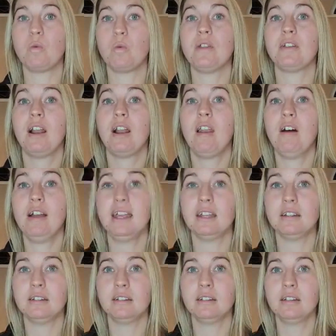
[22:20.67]
with a
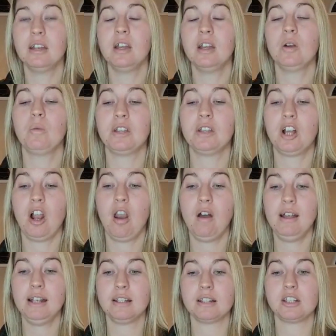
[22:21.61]

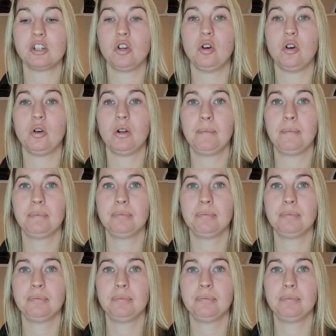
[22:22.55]
client's dog,